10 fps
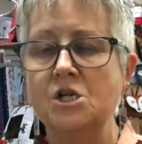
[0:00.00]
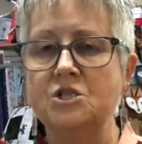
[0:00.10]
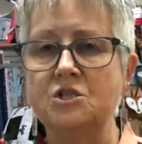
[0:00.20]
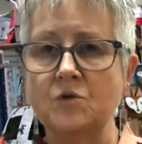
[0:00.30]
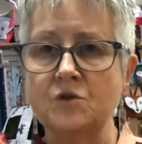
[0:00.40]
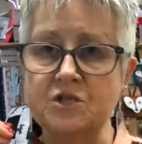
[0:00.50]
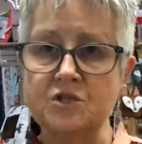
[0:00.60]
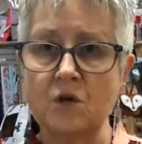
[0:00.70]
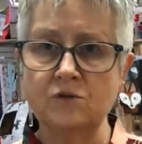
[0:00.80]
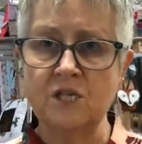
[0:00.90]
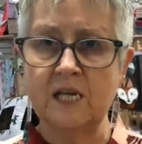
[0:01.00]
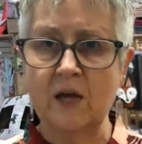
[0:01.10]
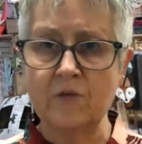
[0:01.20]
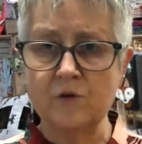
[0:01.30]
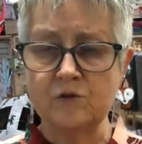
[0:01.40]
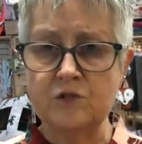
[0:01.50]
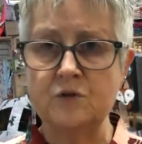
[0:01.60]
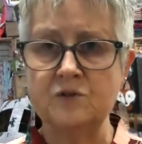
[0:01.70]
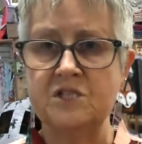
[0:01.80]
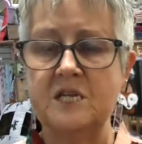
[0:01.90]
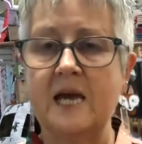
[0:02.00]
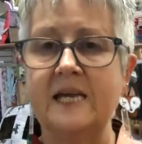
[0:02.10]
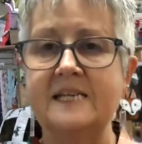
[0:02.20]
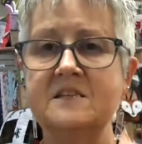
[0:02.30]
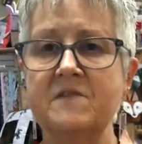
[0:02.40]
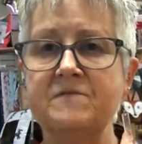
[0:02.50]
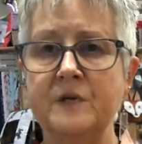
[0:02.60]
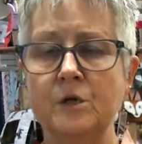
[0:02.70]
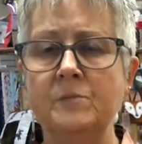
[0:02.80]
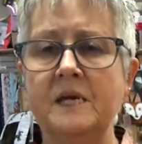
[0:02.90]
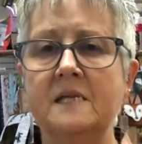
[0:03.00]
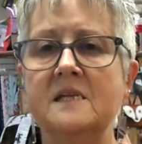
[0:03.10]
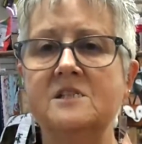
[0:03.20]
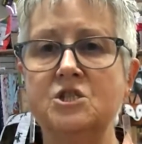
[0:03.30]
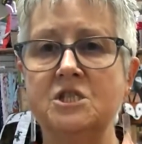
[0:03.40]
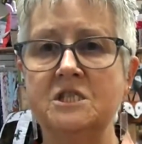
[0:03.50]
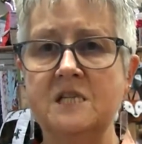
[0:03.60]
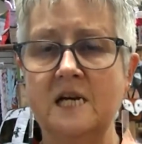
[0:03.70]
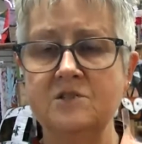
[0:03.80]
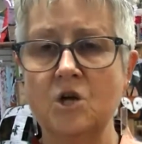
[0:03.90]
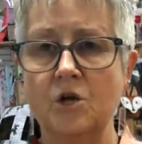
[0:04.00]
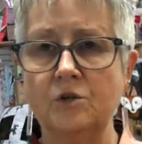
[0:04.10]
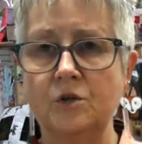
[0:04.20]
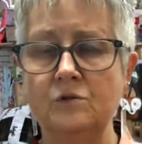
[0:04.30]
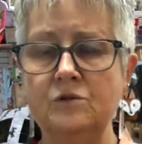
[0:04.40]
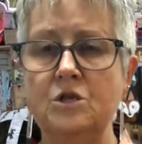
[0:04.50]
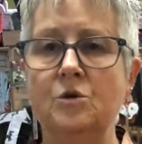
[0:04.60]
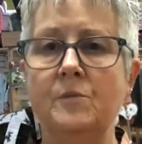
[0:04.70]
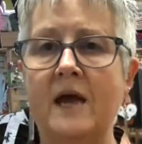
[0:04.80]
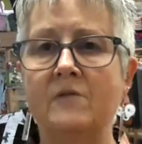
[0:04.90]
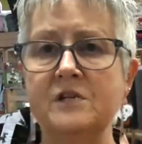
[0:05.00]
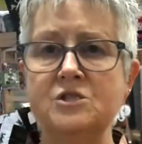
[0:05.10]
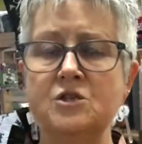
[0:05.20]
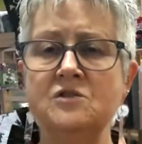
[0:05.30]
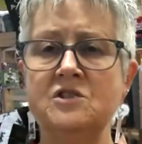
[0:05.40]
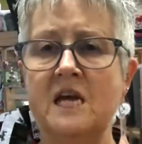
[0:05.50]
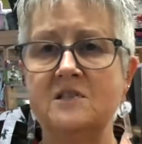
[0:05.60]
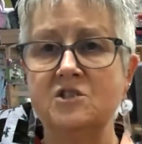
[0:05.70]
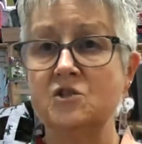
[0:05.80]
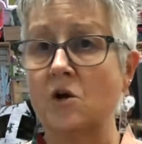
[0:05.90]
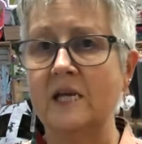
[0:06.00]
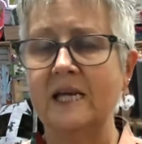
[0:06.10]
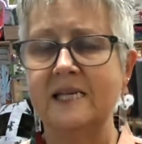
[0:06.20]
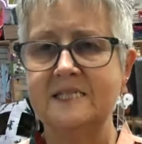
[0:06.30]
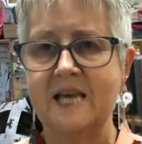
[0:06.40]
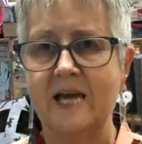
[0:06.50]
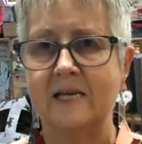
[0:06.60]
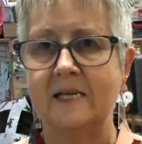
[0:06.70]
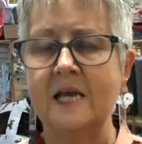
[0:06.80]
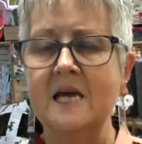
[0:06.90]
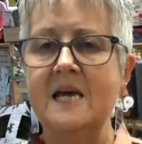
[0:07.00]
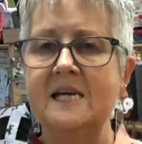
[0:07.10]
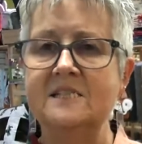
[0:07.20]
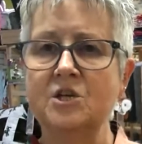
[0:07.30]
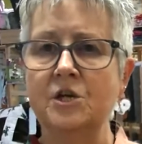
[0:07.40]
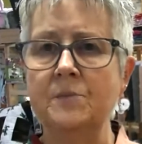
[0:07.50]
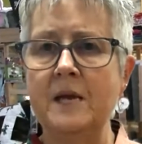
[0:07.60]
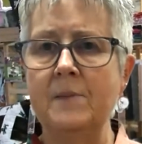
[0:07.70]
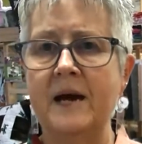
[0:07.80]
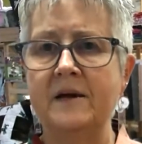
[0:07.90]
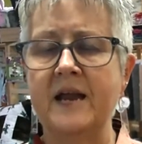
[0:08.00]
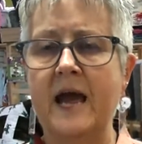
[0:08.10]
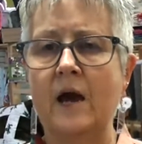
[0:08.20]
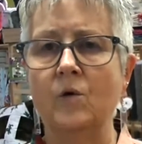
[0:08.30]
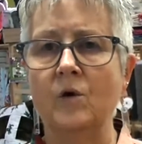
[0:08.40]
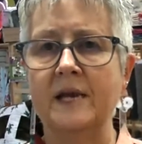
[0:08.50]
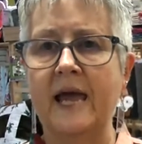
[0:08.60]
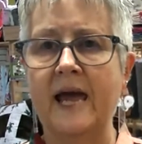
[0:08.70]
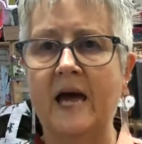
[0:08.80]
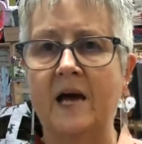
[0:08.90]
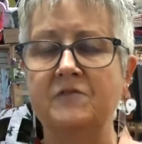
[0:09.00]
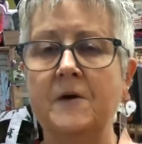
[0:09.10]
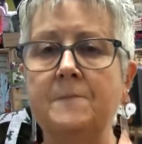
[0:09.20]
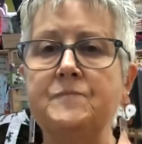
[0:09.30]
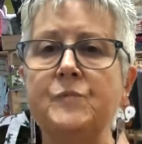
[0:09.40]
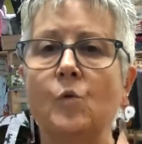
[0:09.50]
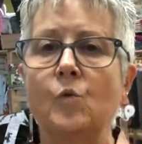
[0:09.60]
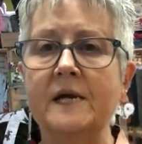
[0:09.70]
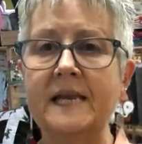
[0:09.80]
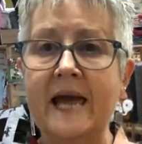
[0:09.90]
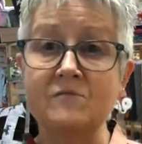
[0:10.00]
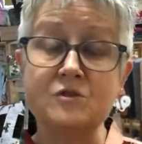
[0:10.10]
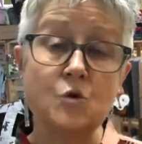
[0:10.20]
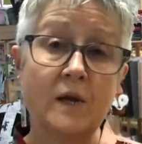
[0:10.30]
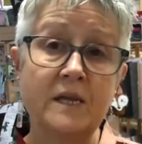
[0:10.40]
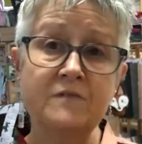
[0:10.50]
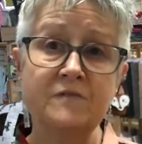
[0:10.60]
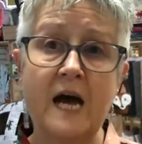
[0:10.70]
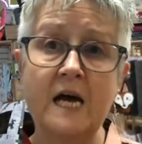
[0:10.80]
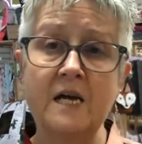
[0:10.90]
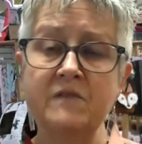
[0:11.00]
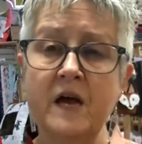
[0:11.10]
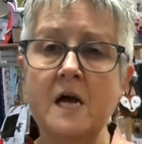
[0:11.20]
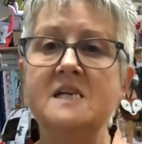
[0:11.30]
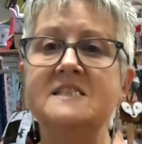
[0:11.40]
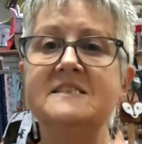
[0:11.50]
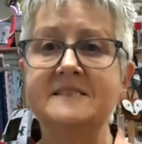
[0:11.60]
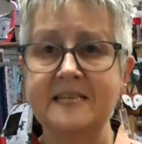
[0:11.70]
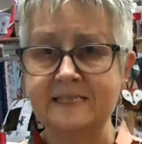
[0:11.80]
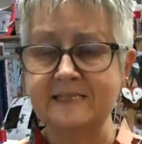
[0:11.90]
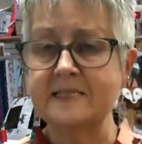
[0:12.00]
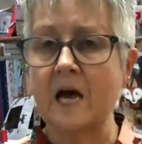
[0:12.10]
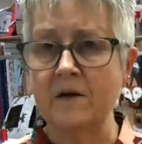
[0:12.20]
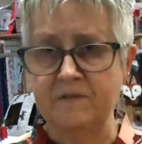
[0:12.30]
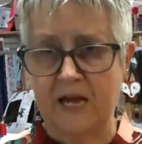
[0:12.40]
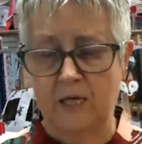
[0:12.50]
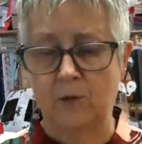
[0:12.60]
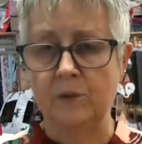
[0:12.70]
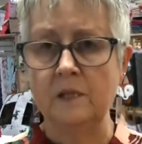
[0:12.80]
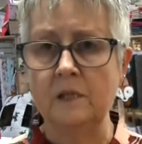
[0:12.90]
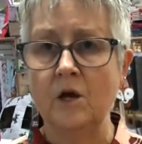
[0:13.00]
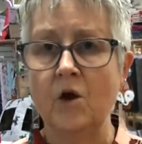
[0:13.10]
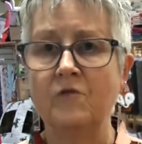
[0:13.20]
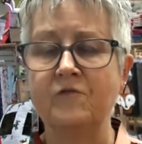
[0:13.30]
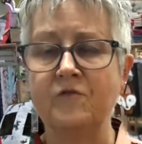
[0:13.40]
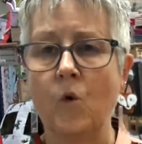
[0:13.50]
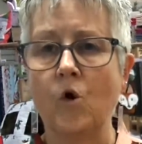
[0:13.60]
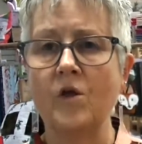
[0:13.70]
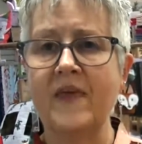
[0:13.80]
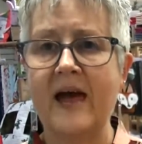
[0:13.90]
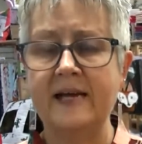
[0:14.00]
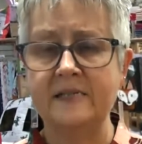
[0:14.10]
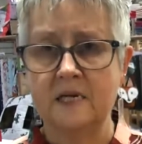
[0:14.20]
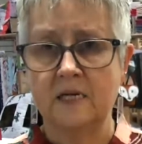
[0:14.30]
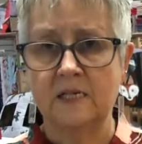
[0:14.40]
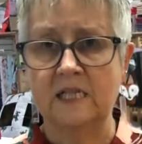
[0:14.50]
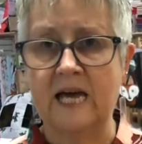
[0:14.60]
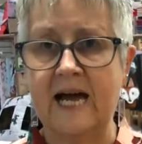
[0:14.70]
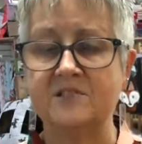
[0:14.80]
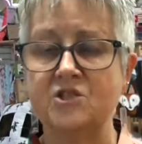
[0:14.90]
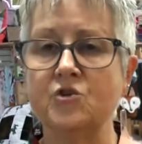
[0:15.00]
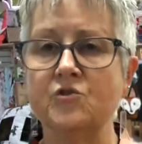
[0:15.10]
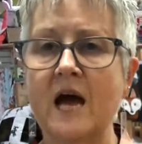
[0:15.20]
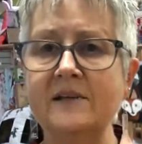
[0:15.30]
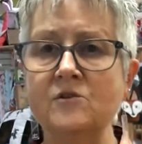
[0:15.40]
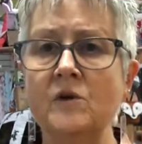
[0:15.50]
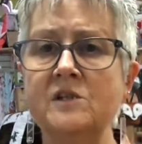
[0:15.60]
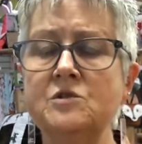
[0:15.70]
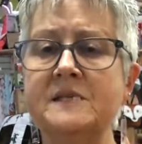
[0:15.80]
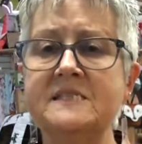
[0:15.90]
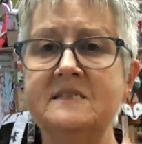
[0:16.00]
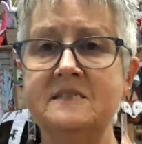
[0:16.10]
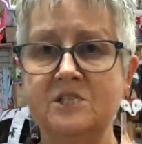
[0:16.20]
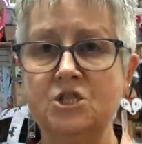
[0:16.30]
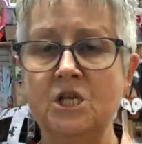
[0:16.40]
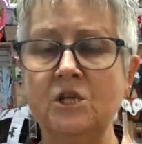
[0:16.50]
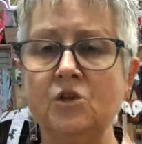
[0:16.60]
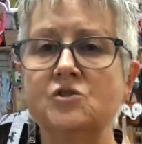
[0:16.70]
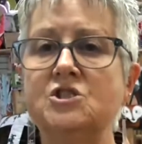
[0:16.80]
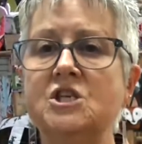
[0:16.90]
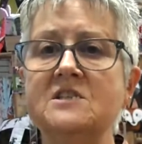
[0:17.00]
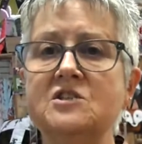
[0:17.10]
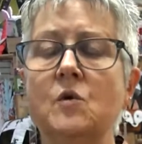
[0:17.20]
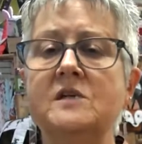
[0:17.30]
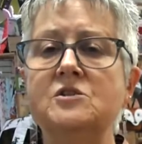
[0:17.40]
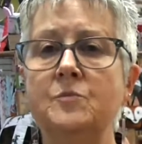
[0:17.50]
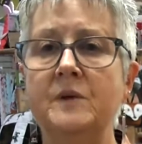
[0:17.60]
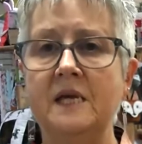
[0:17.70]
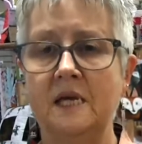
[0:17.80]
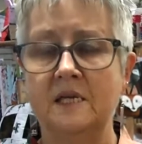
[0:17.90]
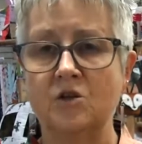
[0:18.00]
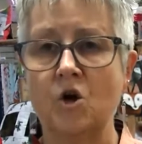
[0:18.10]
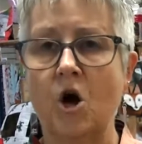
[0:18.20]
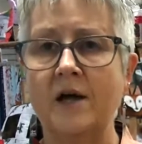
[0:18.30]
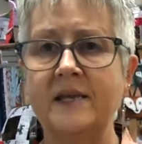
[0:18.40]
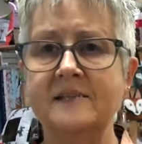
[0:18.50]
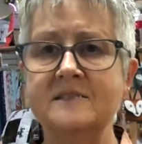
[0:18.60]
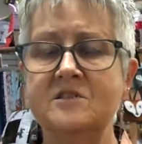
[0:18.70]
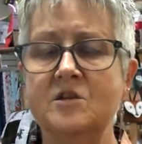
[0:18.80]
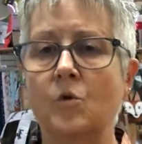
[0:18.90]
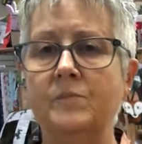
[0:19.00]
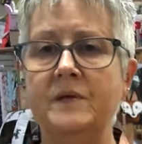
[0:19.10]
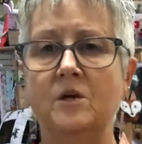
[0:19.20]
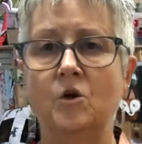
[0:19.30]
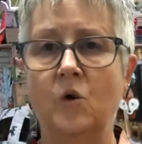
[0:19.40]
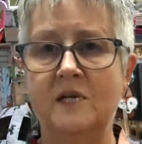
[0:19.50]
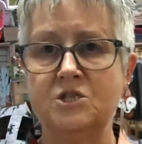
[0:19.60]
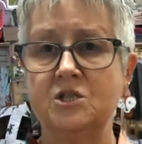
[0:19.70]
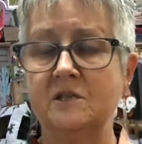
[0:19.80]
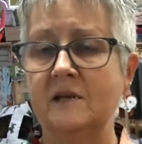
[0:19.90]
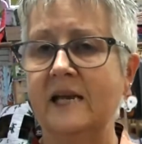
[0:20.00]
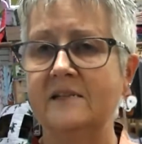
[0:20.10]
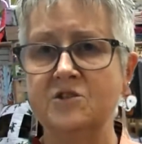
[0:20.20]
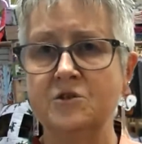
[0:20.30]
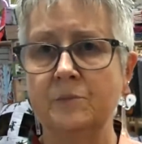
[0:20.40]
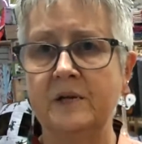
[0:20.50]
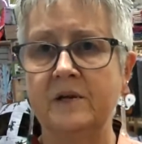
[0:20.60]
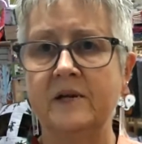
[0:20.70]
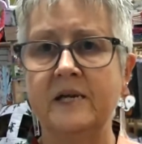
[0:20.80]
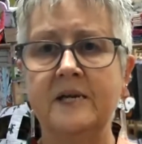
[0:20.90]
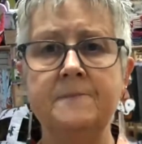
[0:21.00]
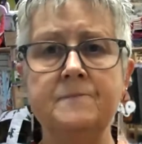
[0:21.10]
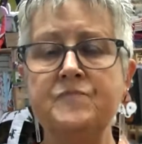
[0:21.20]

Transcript: So the Sew Together Tuesday is a filming that she does on YouTube every Tuesday starting at 10. It's going to be about an hour and a half. We're going to have 25 seats available for that class. You're not going to be stitching. You're just going to be in an audience. There will be a question and answer period